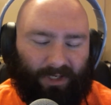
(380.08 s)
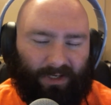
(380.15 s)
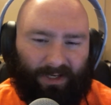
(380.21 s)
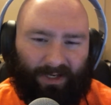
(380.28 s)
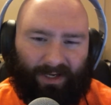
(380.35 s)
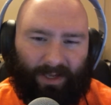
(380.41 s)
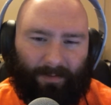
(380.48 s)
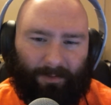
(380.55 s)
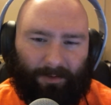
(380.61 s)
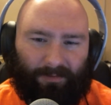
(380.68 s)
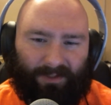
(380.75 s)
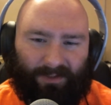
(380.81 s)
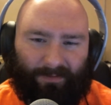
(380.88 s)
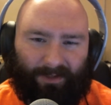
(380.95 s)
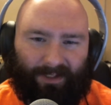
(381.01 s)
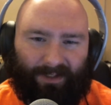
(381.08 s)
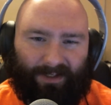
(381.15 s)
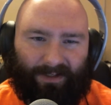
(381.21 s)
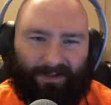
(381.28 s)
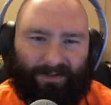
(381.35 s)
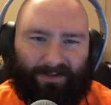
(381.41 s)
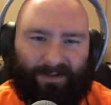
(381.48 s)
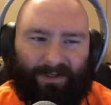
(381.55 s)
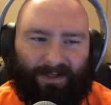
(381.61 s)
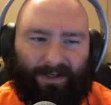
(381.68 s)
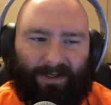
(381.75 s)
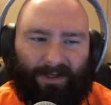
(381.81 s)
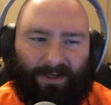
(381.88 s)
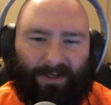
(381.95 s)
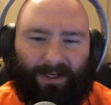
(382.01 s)
I came up with some ideas
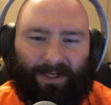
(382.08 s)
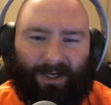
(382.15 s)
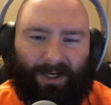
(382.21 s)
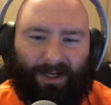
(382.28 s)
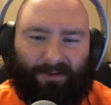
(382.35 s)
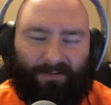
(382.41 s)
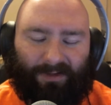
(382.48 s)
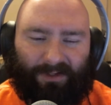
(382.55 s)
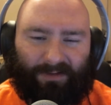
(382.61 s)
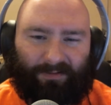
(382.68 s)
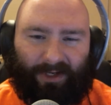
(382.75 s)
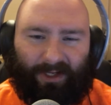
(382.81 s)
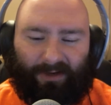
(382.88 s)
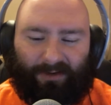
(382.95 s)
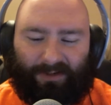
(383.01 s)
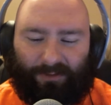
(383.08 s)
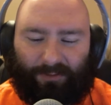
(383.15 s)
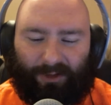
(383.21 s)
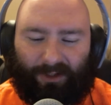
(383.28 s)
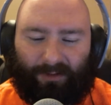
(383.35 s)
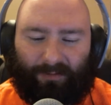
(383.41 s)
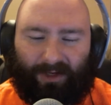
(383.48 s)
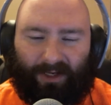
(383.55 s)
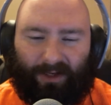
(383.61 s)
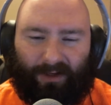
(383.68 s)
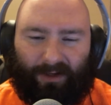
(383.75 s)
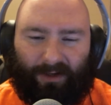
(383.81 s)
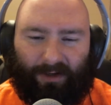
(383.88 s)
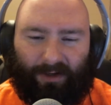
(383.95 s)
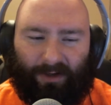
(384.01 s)
for some videos. I wanted to
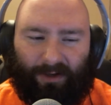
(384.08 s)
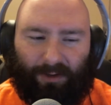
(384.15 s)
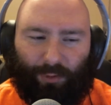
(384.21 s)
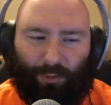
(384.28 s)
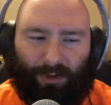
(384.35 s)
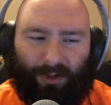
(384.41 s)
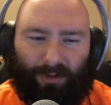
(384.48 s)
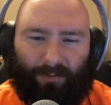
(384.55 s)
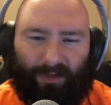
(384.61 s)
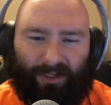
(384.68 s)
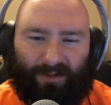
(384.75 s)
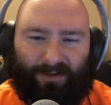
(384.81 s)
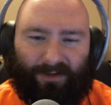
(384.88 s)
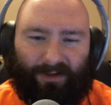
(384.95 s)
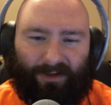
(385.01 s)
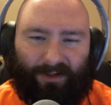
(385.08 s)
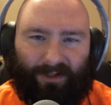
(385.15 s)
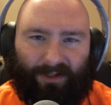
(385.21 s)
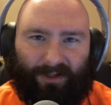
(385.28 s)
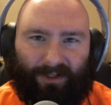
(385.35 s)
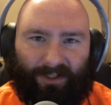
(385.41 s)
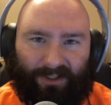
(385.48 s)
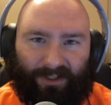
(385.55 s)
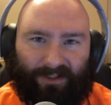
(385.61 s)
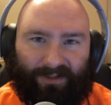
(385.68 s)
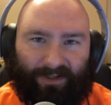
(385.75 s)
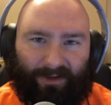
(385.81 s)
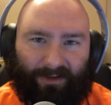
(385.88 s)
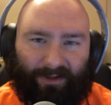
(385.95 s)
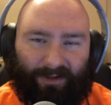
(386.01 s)
make one based on the Legend of
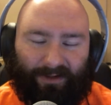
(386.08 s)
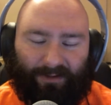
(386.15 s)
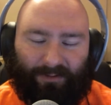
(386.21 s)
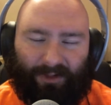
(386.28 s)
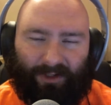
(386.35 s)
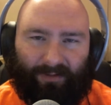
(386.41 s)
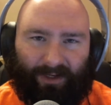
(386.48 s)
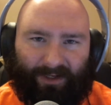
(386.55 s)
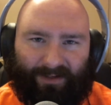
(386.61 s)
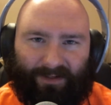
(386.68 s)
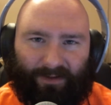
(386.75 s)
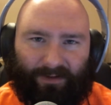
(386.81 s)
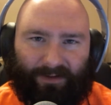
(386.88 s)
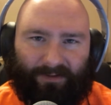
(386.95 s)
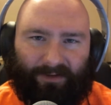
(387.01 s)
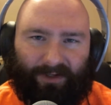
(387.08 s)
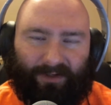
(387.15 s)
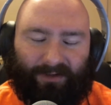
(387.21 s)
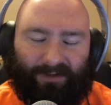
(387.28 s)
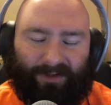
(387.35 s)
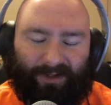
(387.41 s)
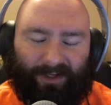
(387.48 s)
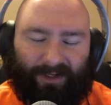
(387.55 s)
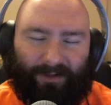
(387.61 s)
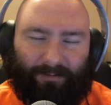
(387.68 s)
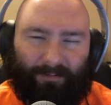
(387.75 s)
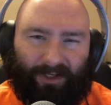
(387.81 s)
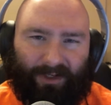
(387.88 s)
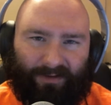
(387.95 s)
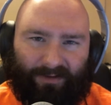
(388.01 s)
Zelda. I wanted to make a series of videos on that
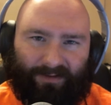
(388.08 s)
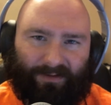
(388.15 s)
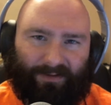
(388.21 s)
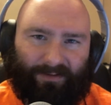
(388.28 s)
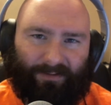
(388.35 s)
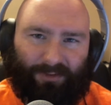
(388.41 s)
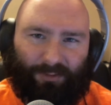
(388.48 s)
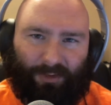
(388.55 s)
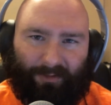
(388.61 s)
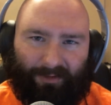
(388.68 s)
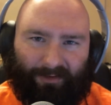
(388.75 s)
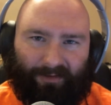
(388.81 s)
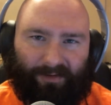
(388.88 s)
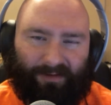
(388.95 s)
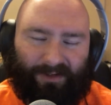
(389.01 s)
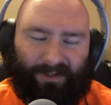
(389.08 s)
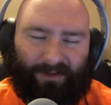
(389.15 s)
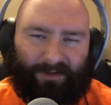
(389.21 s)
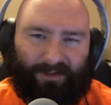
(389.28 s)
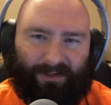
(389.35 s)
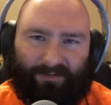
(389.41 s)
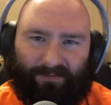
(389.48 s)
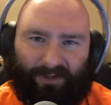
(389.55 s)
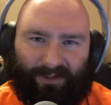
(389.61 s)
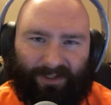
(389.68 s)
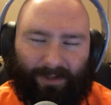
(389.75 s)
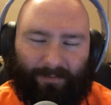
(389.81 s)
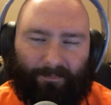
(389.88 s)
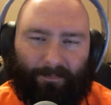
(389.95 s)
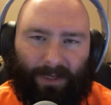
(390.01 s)
because it's one of my favorite series of all
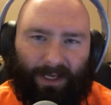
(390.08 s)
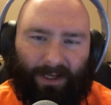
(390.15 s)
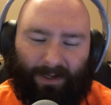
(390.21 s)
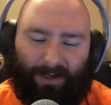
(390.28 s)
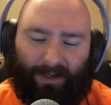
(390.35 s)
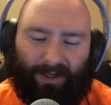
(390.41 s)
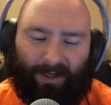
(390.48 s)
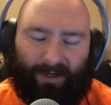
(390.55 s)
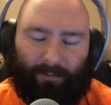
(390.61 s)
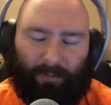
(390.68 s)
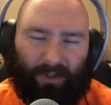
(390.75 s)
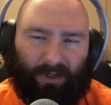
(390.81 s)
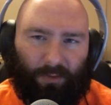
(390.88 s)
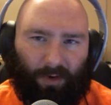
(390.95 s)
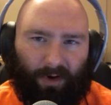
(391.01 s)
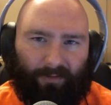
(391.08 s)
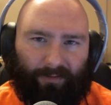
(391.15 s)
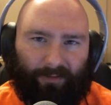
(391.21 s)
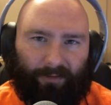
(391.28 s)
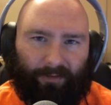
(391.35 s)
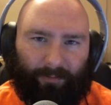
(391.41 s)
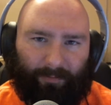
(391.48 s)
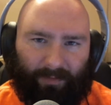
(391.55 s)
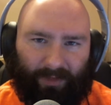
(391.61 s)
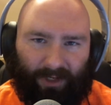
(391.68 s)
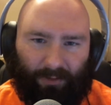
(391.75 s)
time, and I played quite a few of them.